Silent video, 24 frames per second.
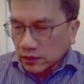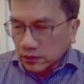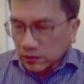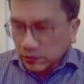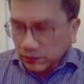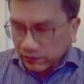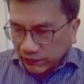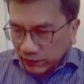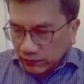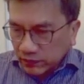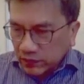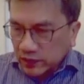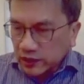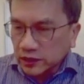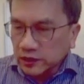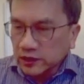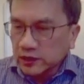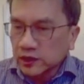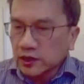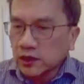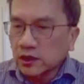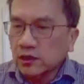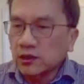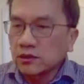
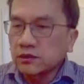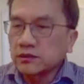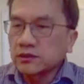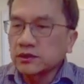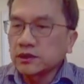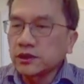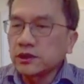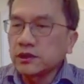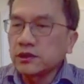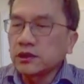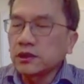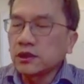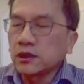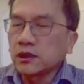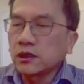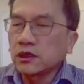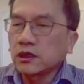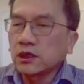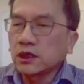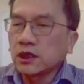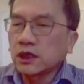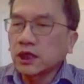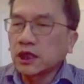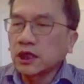focus on the
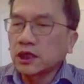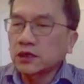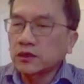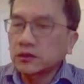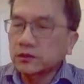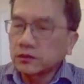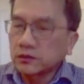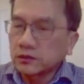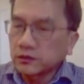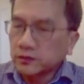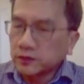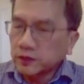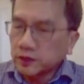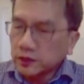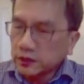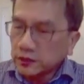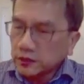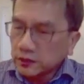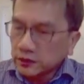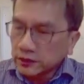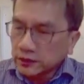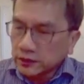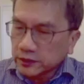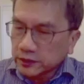
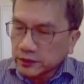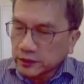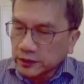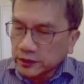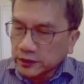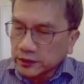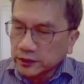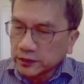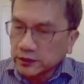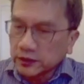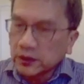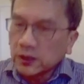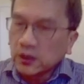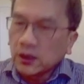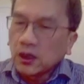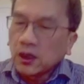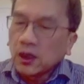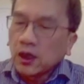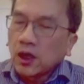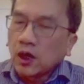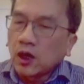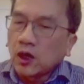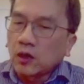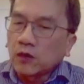heterogeneousness
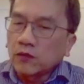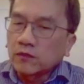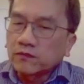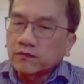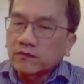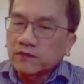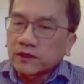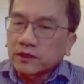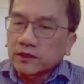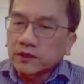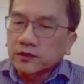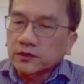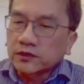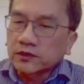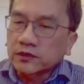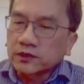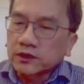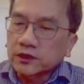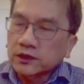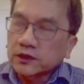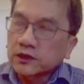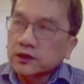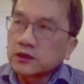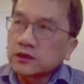of
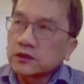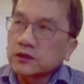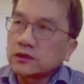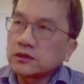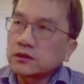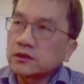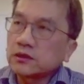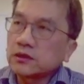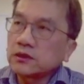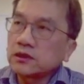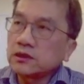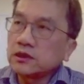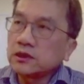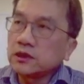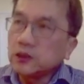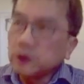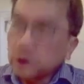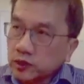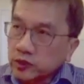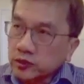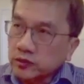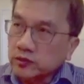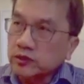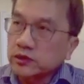translation
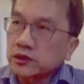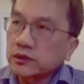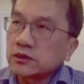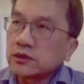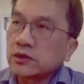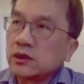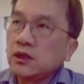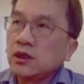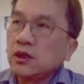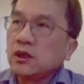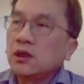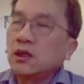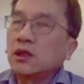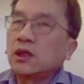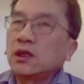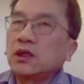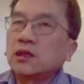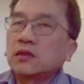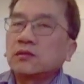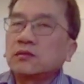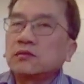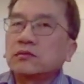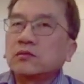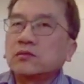issues.
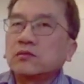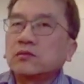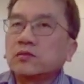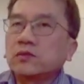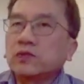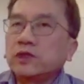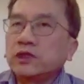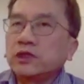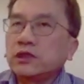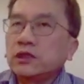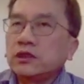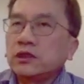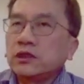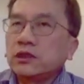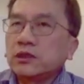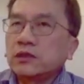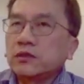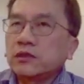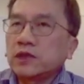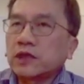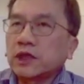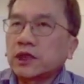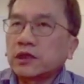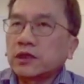We
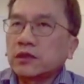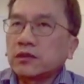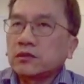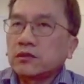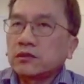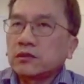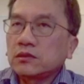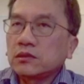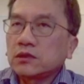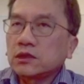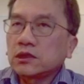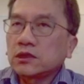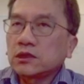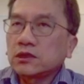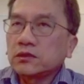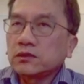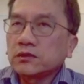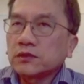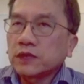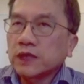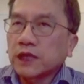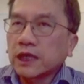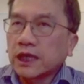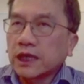can no longer
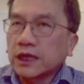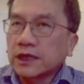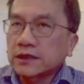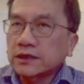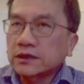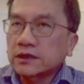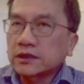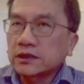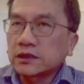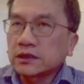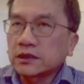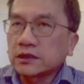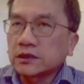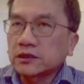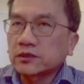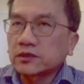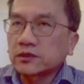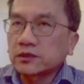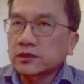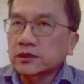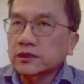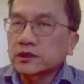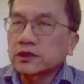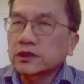look at
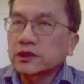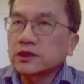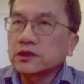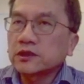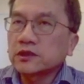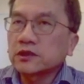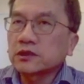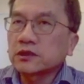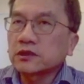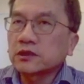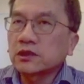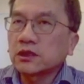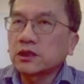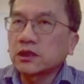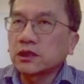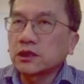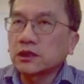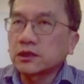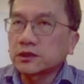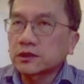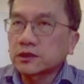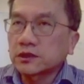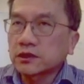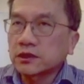translation
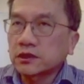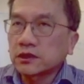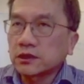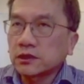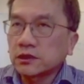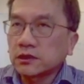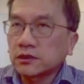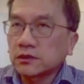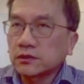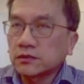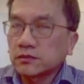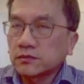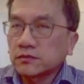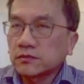as a